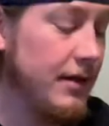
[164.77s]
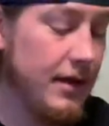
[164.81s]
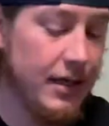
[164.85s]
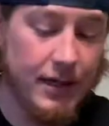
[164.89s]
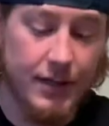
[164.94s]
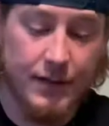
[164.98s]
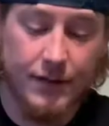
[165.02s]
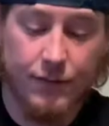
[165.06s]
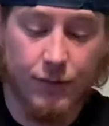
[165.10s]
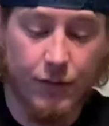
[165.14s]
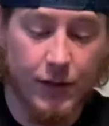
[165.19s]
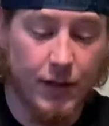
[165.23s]

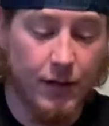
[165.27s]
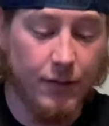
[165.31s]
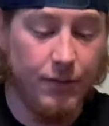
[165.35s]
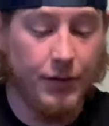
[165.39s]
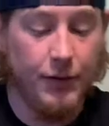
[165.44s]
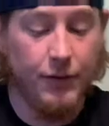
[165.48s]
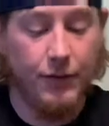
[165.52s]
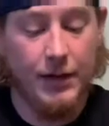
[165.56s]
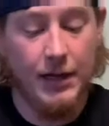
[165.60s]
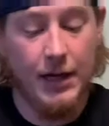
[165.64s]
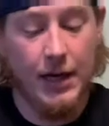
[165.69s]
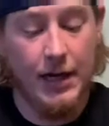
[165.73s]
as well.
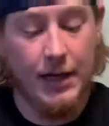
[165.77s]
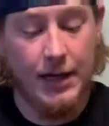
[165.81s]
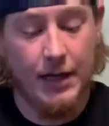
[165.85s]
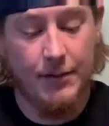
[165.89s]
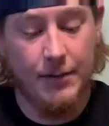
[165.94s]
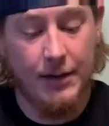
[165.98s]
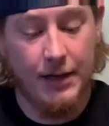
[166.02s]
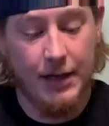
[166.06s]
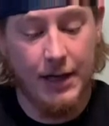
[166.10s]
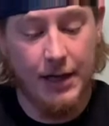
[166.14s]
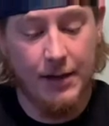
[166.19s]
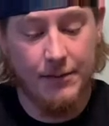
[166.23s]
But we got him
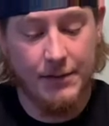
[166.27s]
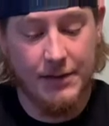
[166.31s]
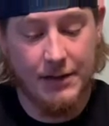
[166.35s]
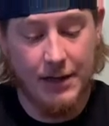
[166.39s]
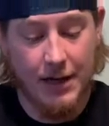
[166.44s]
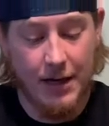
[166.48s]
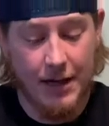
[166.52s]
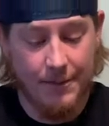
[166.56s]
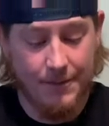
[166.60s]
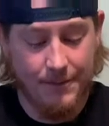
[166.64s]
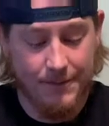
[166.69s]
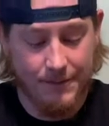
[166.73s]
at
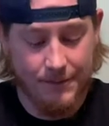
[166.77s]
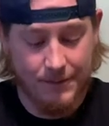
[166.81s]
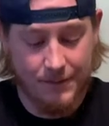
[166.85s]
GameStop.